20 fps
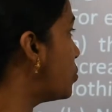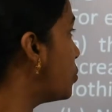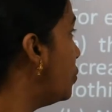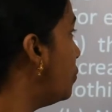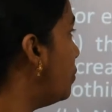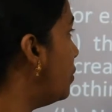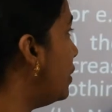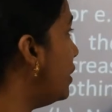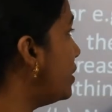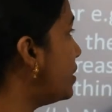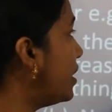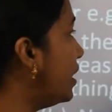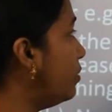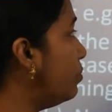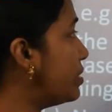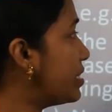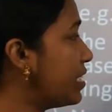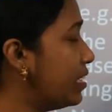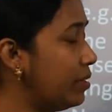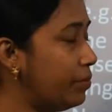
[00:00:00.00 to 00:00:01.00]
So it
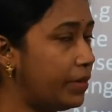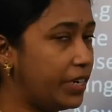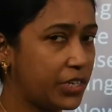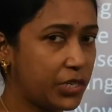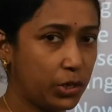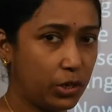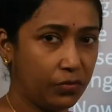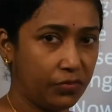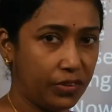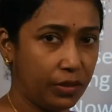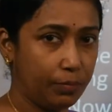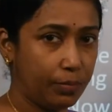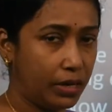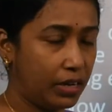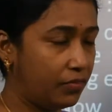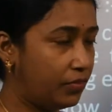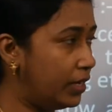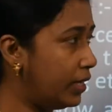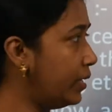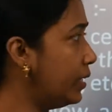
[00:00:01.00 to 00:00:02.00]
can be celebration of
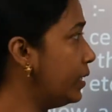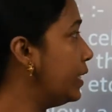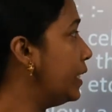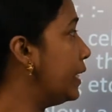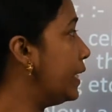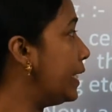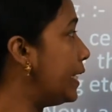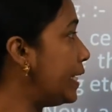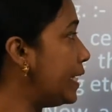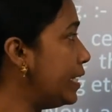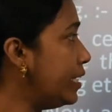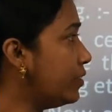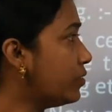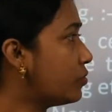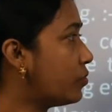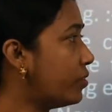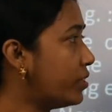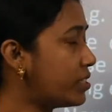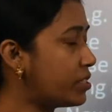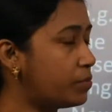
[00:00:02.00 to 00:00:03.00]
Deepavali,
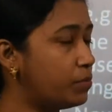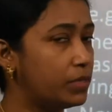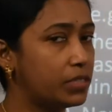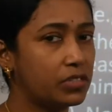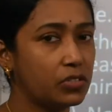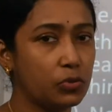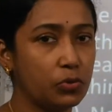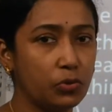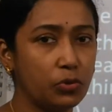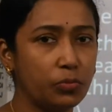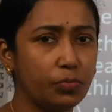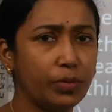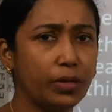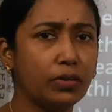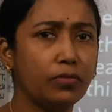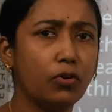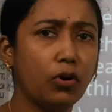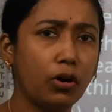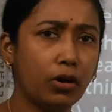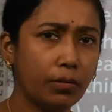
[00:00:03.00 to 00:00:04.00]
Eid, Christmas, Guru
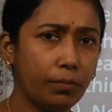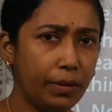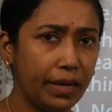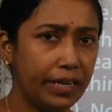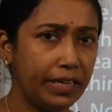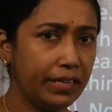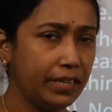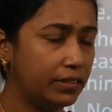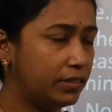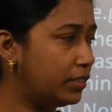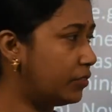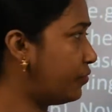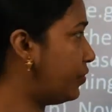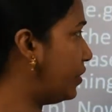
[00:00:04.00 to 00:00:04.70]
Parv, or many other